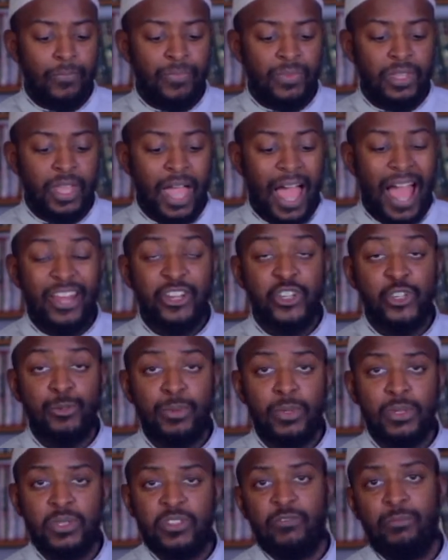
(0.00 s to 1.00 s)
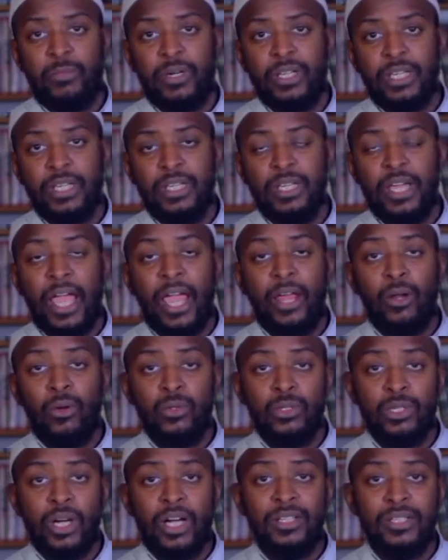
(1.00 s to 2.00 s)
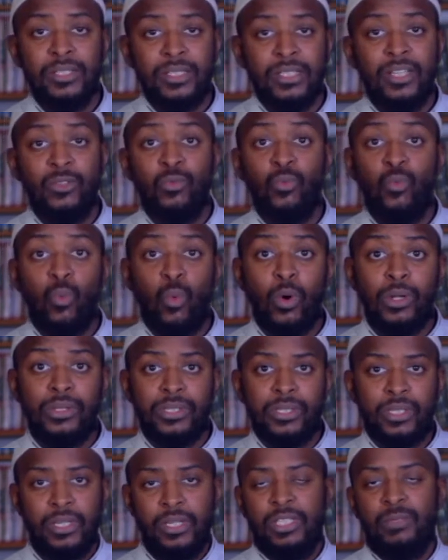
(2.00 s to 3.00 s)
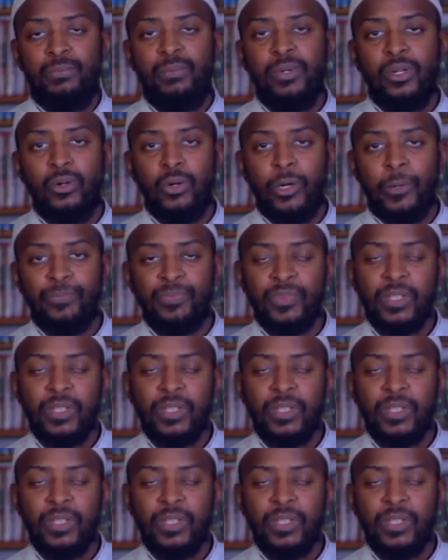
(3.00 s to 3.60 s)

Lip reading: the attributes of money in order to understand what is Bitcoin.